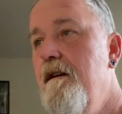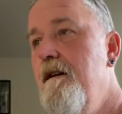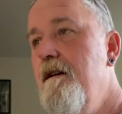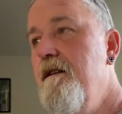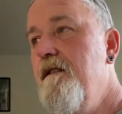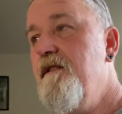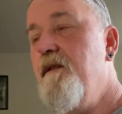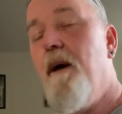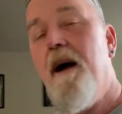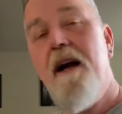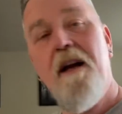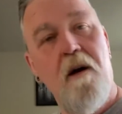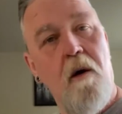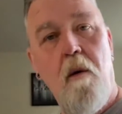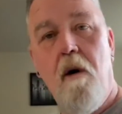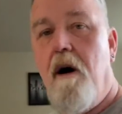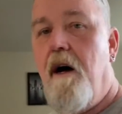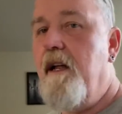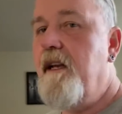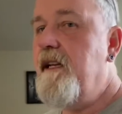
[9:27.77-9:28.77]
So I go
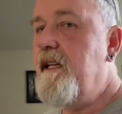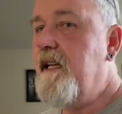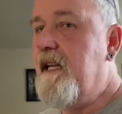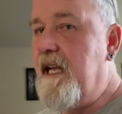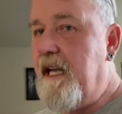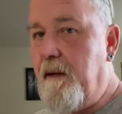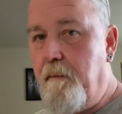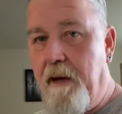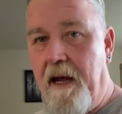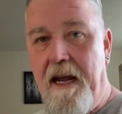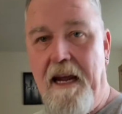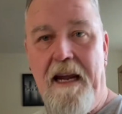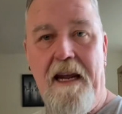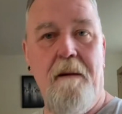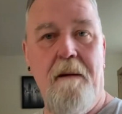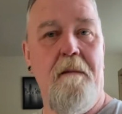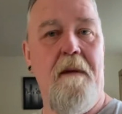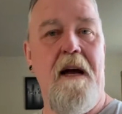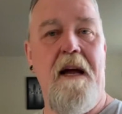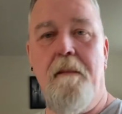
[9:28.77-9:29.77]
on to keep paying
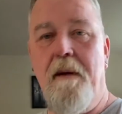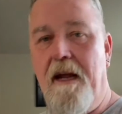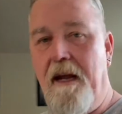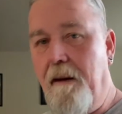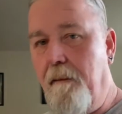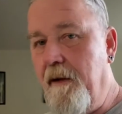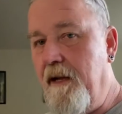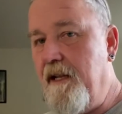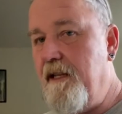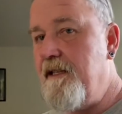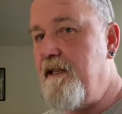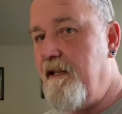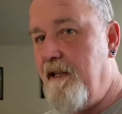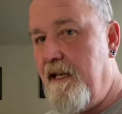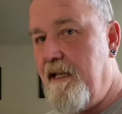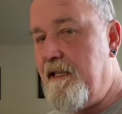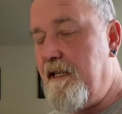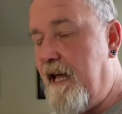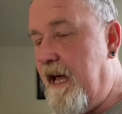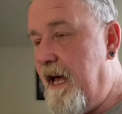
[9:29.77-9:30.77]
my payments and
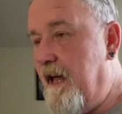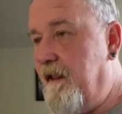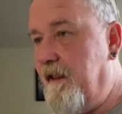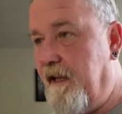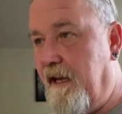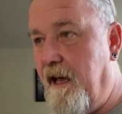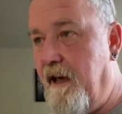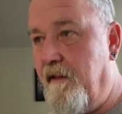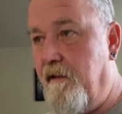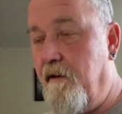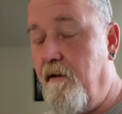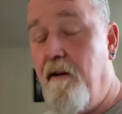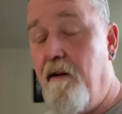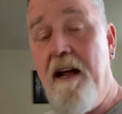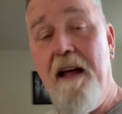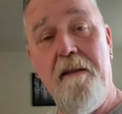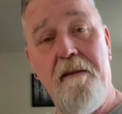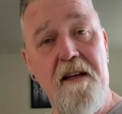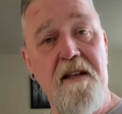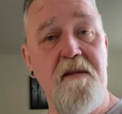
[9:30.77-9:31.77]
this, that, and the other.
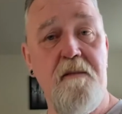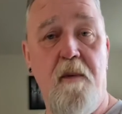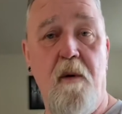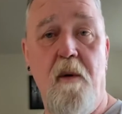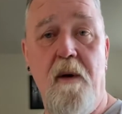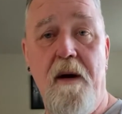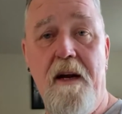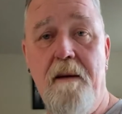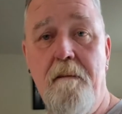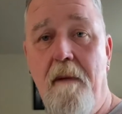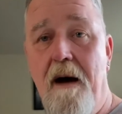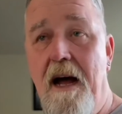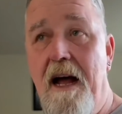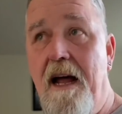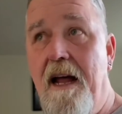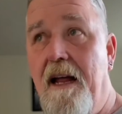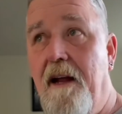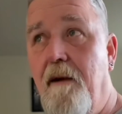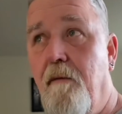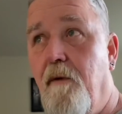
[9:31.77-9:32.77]
At this point,
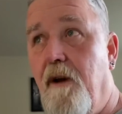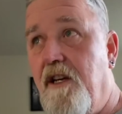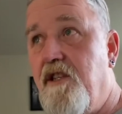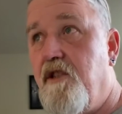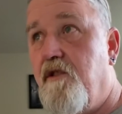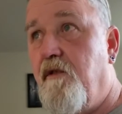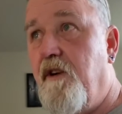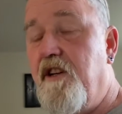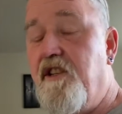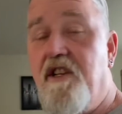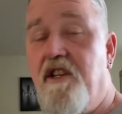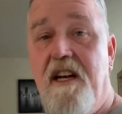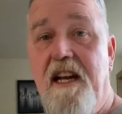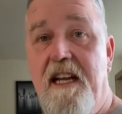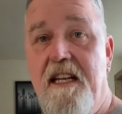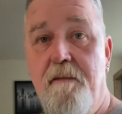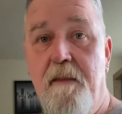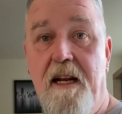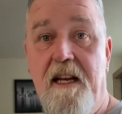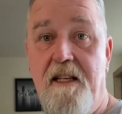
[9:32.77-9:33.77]
my registration
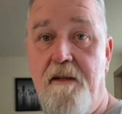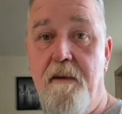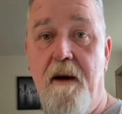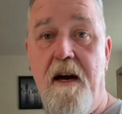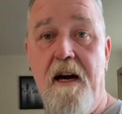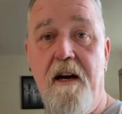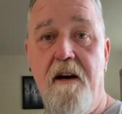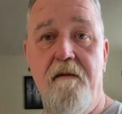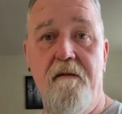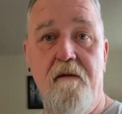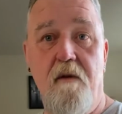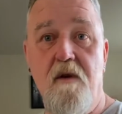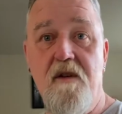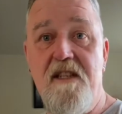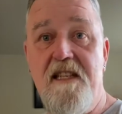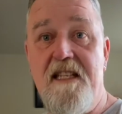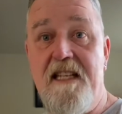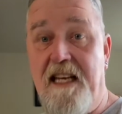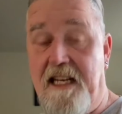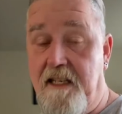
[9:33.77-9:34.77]
has been expired for
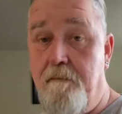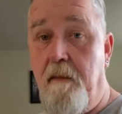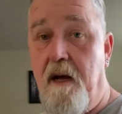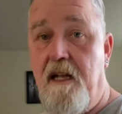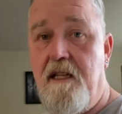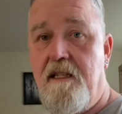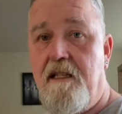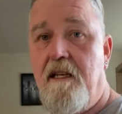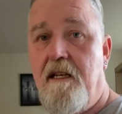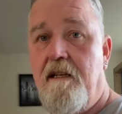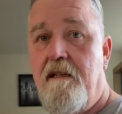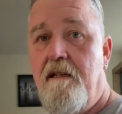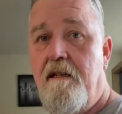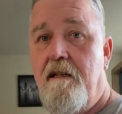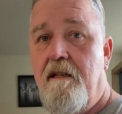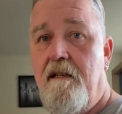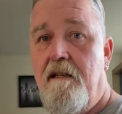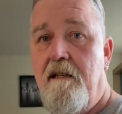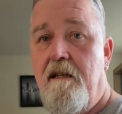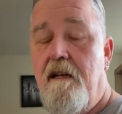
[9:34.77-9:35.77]
6 months.
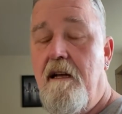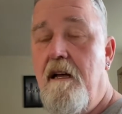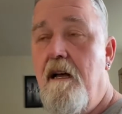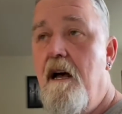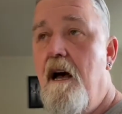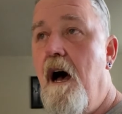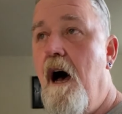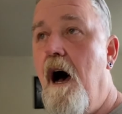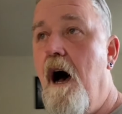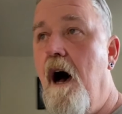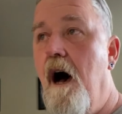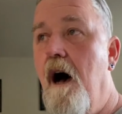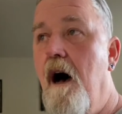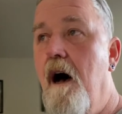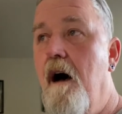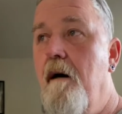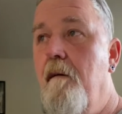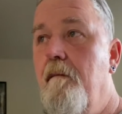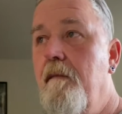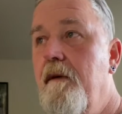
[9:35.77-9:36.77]

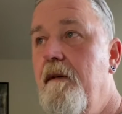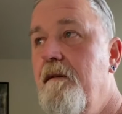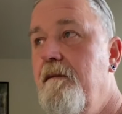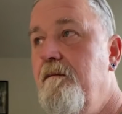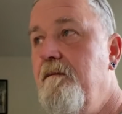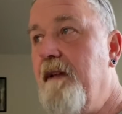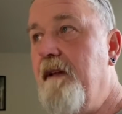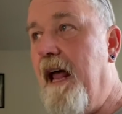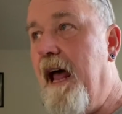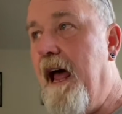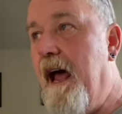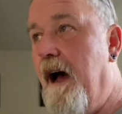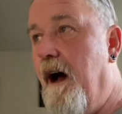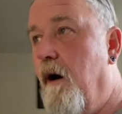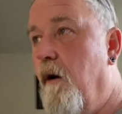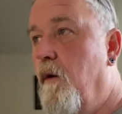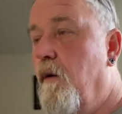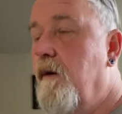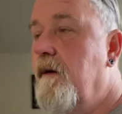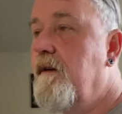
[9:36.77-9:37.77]

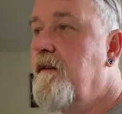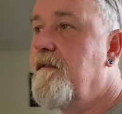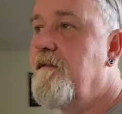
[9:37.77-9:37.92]
Now,